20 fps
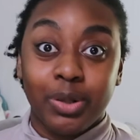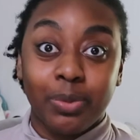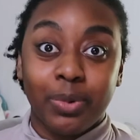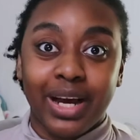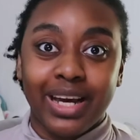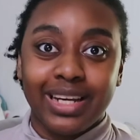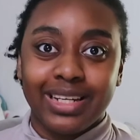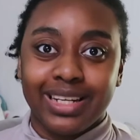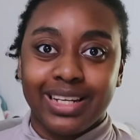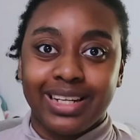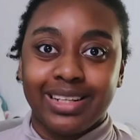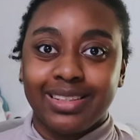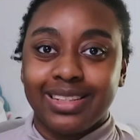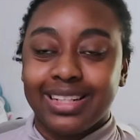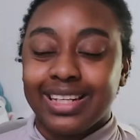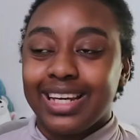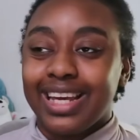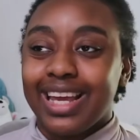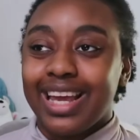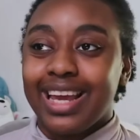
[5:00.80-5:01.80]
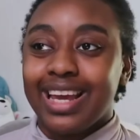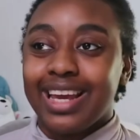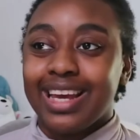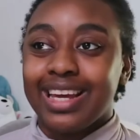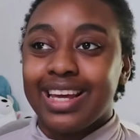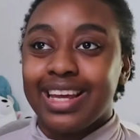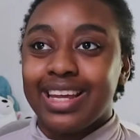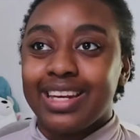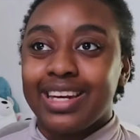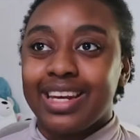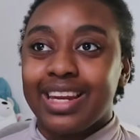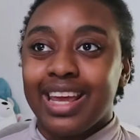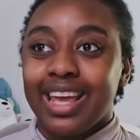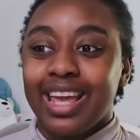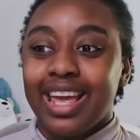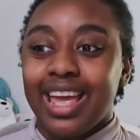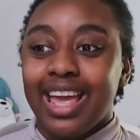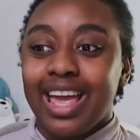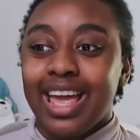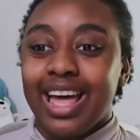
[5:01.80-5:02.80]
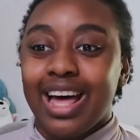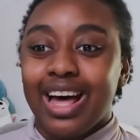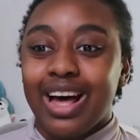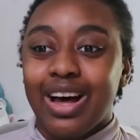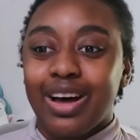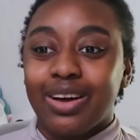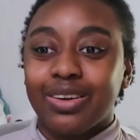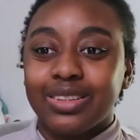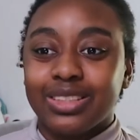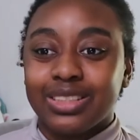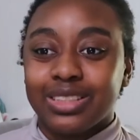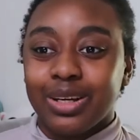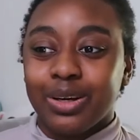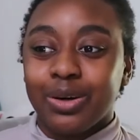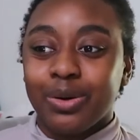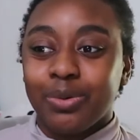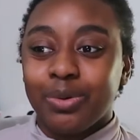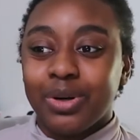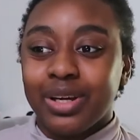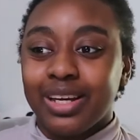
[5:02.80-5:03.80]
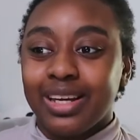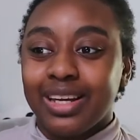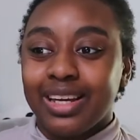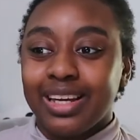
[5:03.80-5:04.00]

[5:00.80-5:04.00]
rewind it, and also